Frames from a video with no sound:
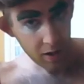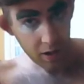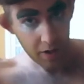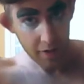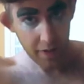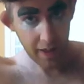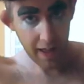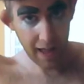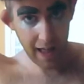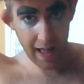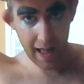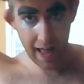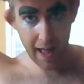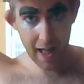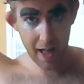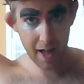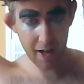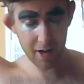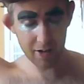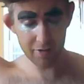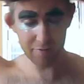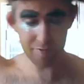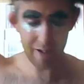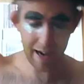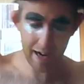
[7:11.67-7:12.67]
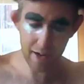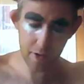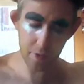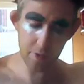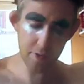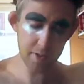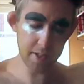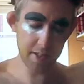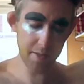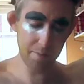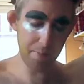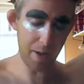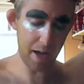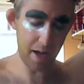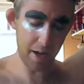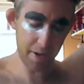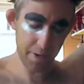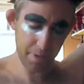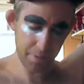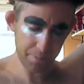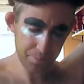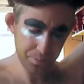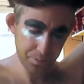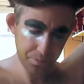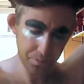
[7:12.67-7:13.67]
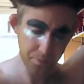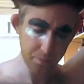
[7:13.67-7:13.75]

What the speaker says: the hair around the bun,